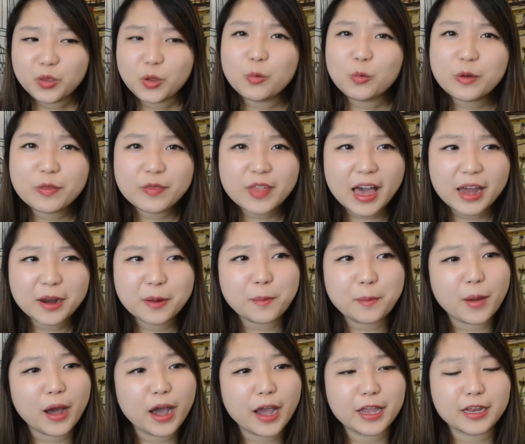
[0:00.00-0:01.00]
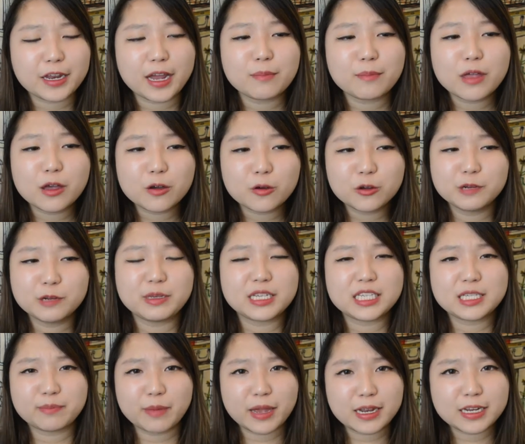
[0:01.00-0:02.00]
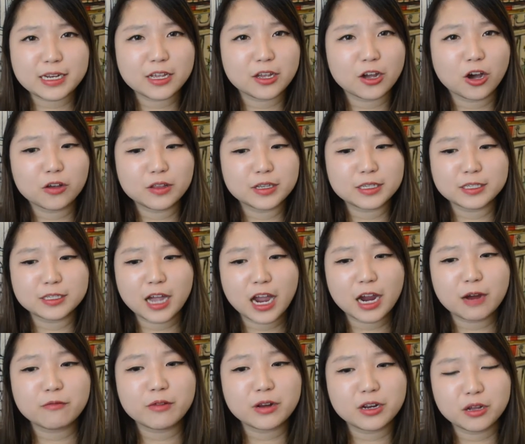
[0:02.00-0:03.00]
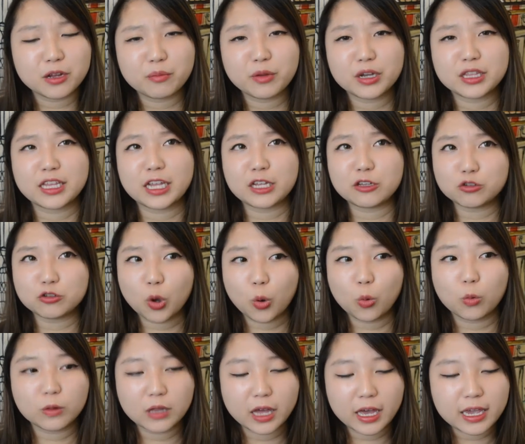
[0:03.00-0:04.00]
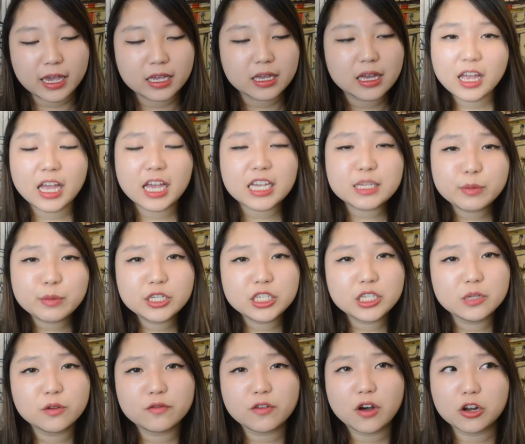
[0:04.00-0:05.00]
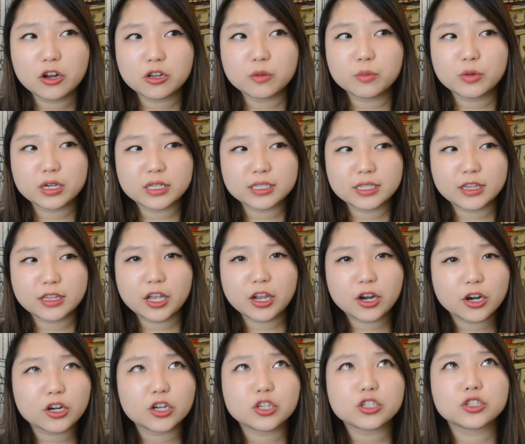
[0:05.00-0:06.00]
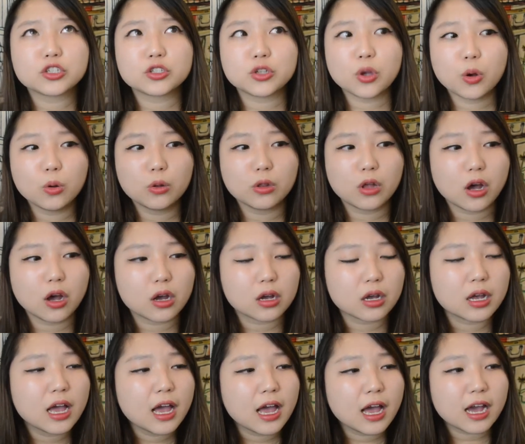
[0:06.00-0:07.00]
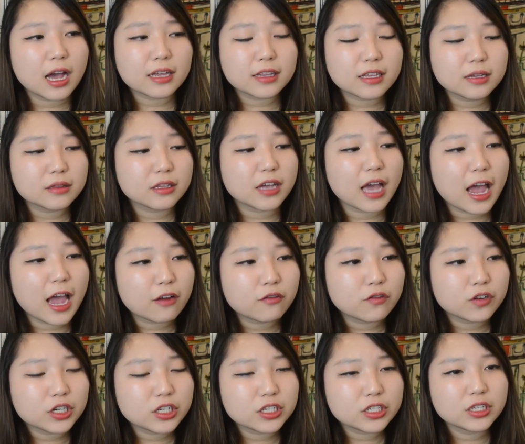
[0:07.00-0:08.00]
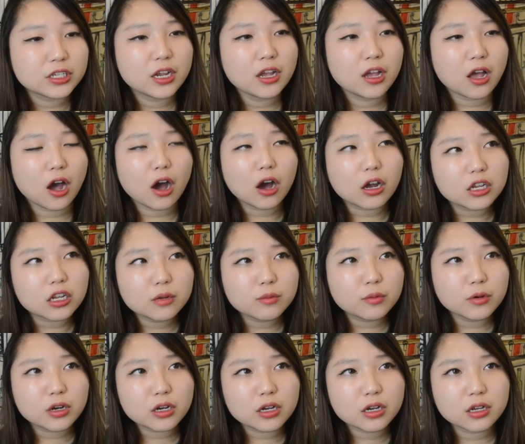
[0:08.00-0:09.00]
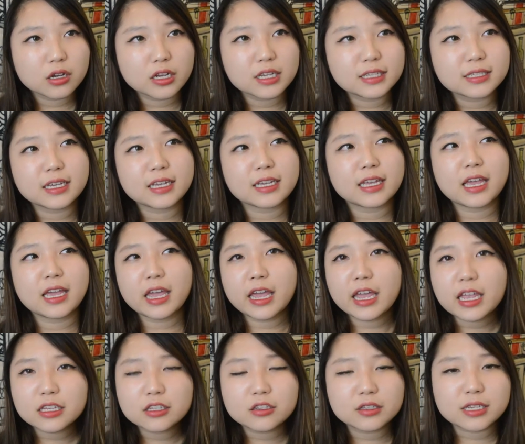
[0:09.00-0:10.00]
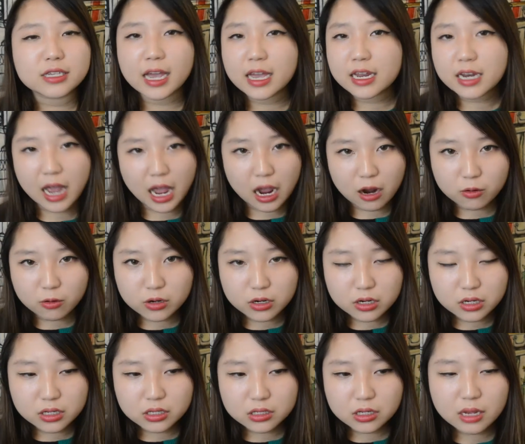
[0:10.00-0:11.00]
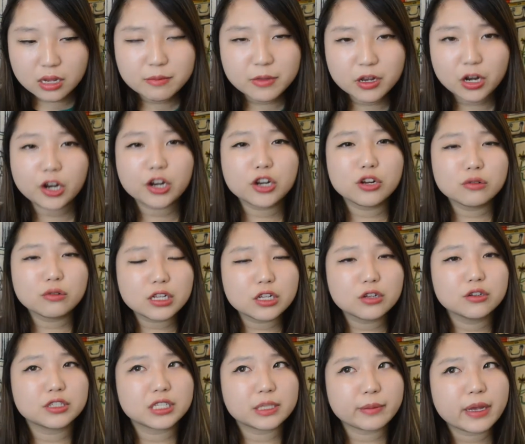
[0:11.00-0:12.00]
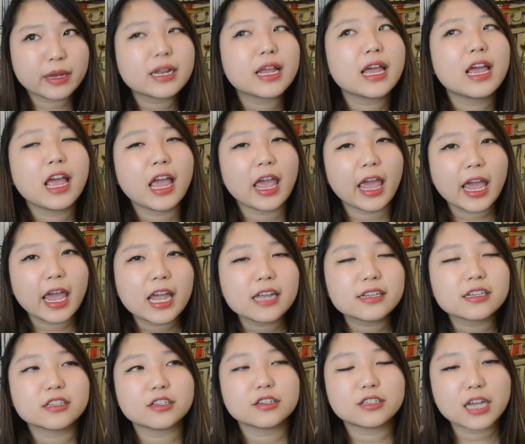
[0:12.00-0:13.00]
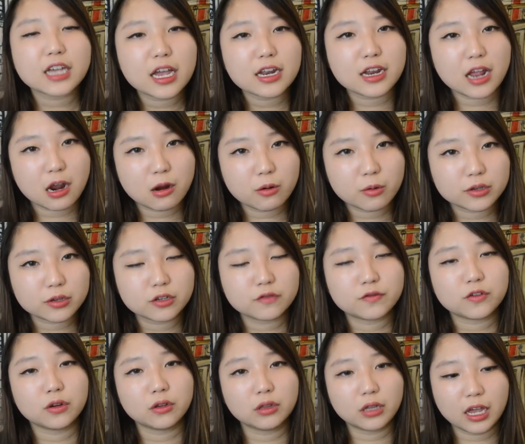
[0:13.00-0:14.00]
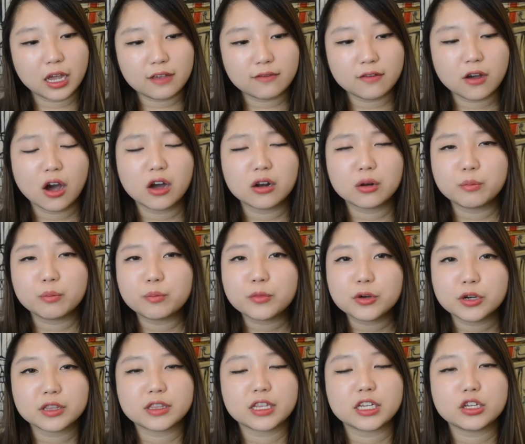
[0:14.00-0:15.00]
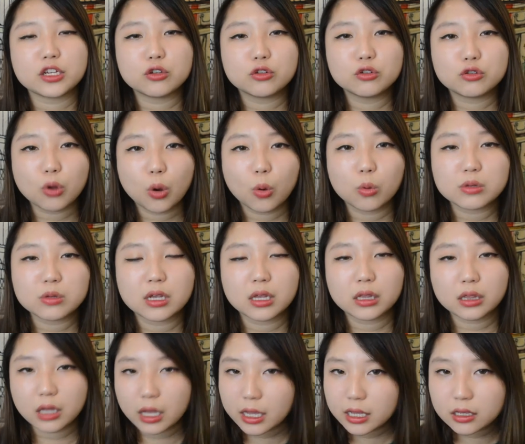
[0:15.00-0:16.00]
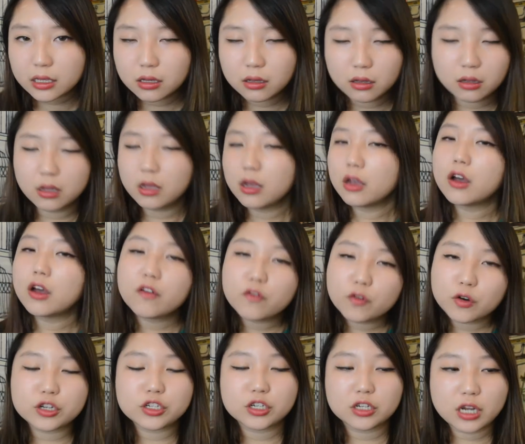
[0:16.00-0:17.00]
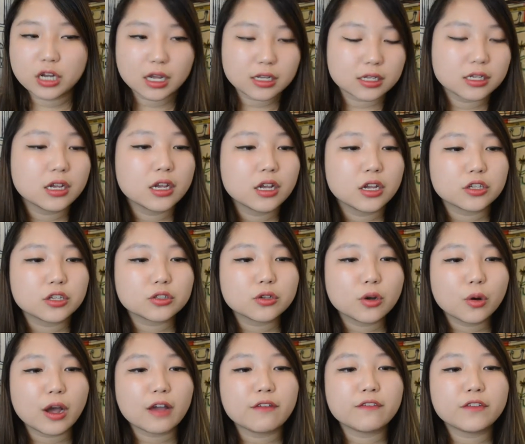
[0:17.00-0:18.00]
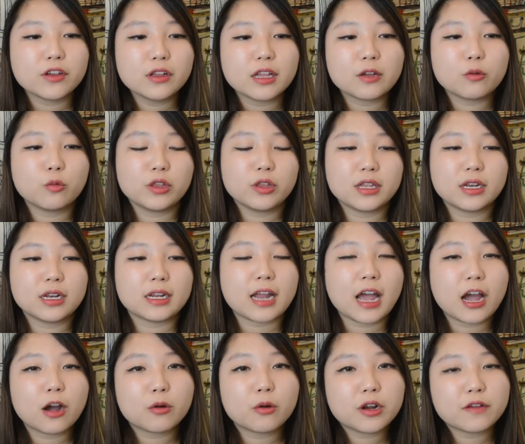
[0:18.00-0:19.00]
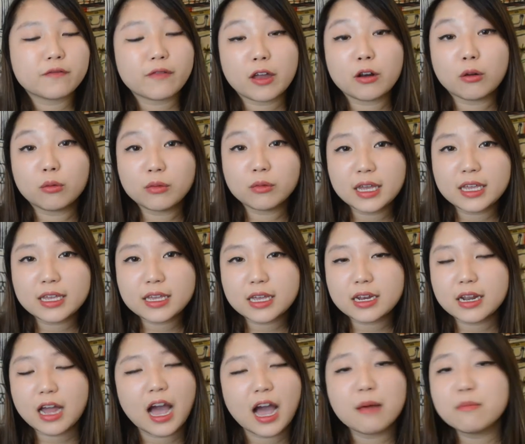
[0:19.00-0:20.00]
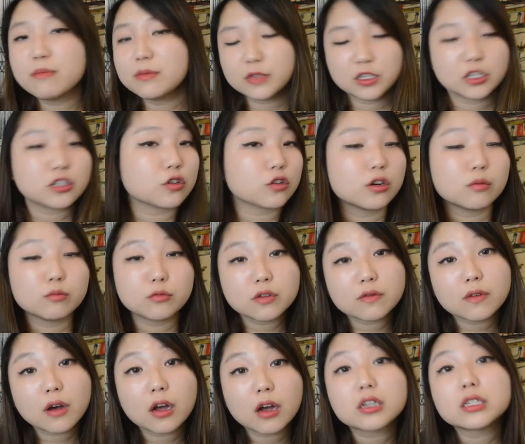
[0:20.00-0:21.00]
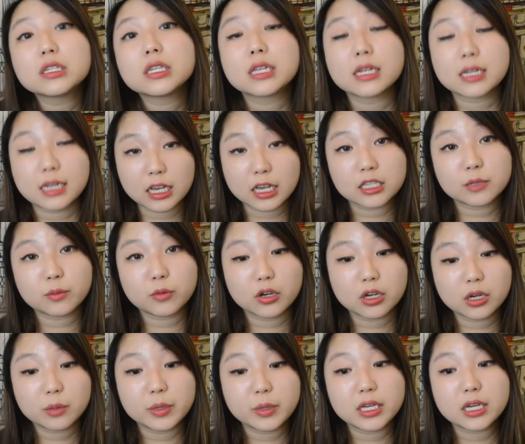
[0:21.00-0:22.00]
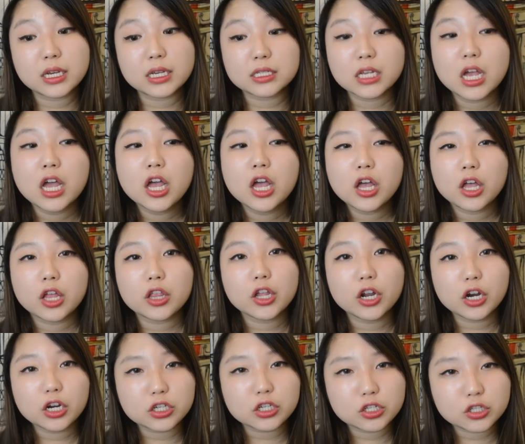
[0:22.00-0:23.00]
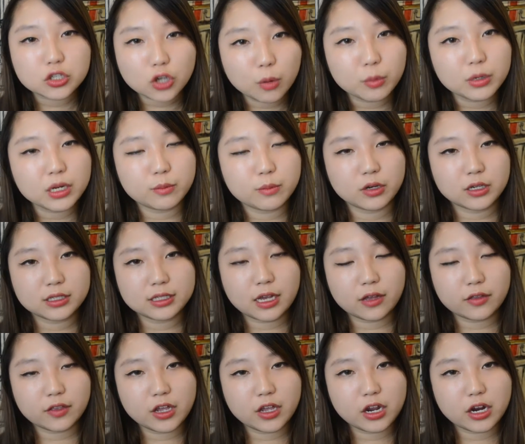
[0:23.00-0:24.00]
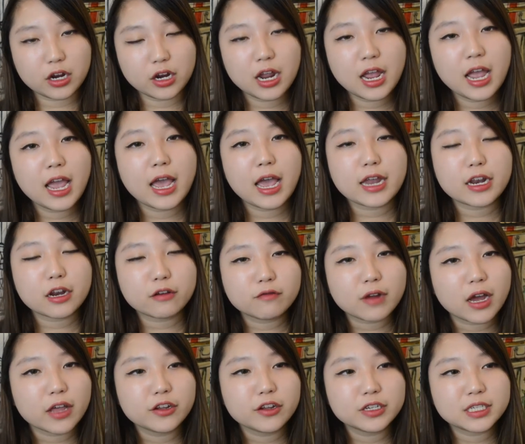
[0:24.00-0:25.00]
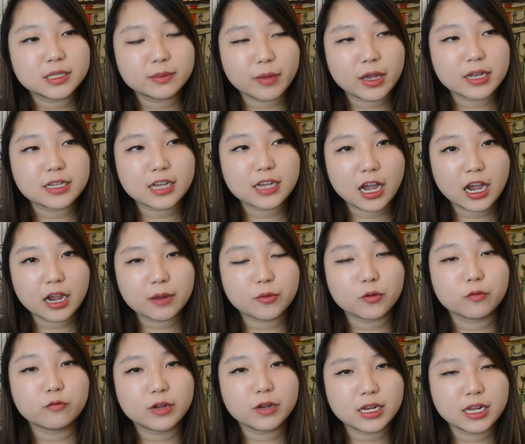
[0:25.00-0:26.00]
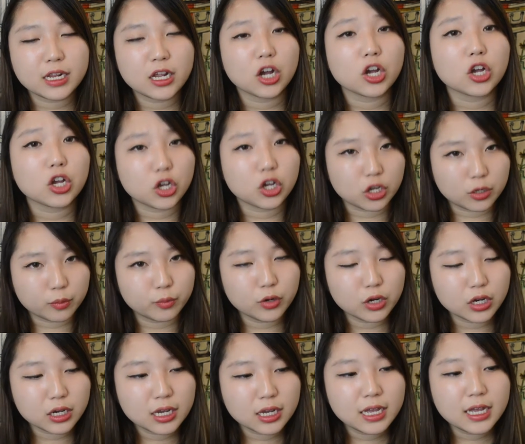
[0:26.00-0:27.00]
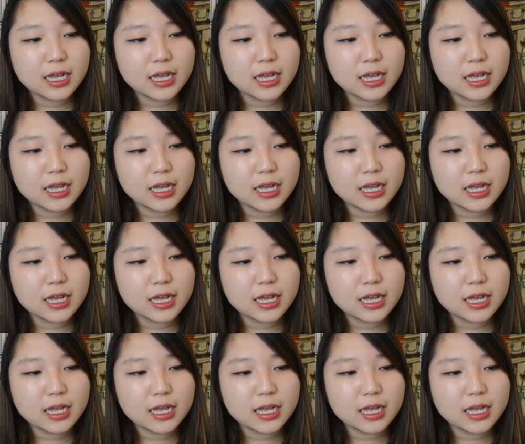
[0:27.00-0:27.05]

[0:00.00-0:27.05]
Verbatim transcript: with that in mind, I'm not going to be spending all this time reading a book that I don't like, especially with audiobooks. They're so long. I think the average audiobook is like 8 to 10 hours. I mean, are you really going to spend 8 to 10 hours of your life on a book that you don't like? Of course you're not. So I feel like within an hour, if I don't like it, I'm just going to move on to the next book because there are so many books out there and I'd rather spend time reading a good book